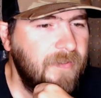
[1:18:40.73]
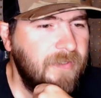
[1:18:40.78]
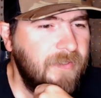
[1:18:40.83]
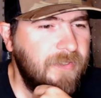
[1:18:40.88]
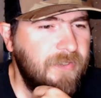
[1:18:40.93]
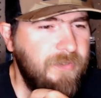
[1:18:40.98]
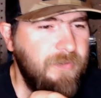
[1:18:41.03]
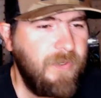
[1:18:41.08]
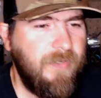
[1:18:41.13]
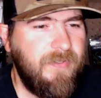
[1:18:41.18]

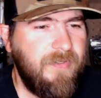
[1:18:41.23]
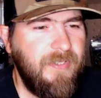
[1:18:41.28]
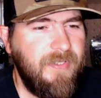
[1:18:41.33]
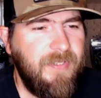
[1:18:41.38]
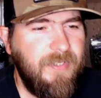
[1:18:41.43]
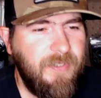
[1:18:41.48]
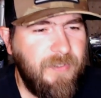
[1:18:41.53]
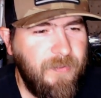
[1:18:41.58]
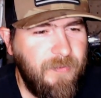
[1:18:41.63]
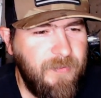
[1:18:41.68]
Do I think
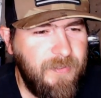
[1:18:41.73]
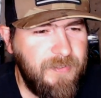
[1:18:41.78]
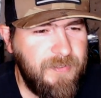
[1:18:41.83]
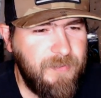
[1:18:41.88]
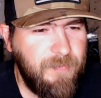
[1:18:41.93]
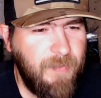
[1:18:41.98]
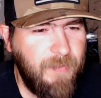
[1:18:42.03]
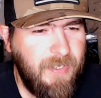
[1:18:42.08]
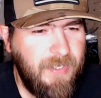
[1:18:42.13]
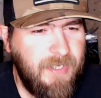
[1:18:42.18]
the Googans
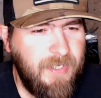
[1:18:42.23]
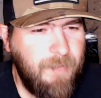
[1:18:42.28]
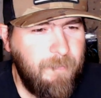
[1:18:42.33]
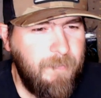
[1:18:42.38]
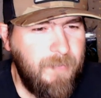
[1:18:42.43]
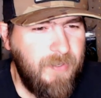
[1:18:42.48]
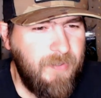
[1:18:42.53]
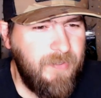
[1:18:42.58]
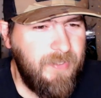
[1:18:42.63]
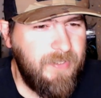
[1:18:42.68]
are making a
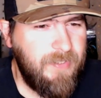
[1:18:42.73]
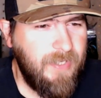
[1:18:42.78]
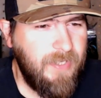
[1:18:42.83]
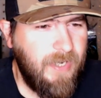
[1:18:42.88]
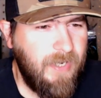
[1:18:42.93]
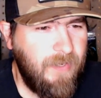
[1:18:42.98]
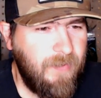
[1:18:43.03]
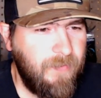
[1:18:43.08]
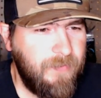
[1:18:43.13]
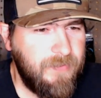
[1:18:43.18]
million
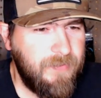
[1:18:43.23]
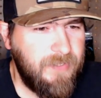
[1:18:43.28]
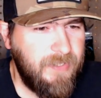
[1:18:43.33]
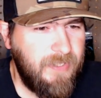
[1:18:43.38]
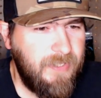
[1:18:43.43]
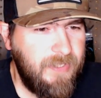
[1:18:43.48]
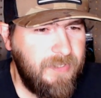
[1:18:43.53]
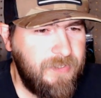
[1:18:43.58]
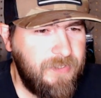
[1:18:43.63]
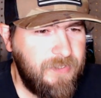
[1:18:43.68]
dollars
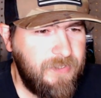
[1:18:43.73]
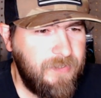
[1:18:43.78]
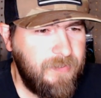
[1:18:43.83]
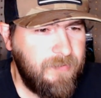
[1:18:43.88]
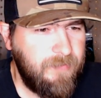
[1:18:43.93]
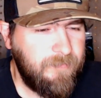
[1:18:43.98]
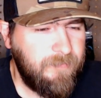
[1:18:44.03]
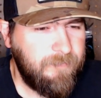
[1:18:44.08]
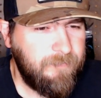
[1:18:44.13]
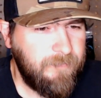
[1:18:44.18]
each?
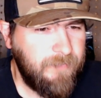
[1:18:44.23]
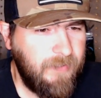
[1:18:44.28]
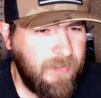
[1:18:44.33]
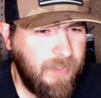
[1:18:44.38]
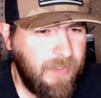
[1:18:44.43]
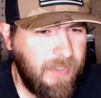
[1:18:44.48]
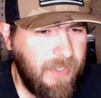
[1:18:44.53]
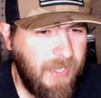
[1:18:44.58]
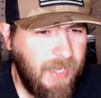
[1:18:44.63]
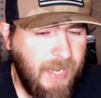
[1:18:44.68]

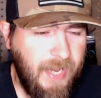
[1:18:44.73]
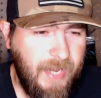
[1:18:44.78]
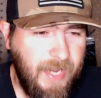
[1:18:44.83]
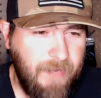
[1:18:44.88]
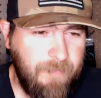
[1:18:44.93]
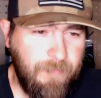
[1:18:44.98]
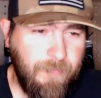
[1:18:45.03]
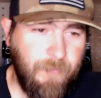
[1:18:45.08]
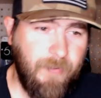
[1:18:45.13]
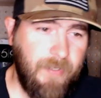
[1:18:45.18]
Uh, I have
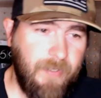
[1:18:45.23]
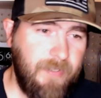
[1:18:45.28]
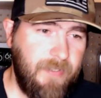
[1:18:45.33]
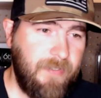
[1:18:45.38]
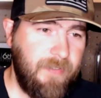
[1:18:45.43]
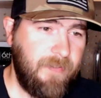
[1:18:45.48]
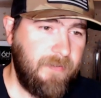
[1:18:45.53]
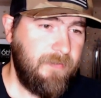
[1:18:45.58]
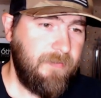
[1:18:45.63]
no idea.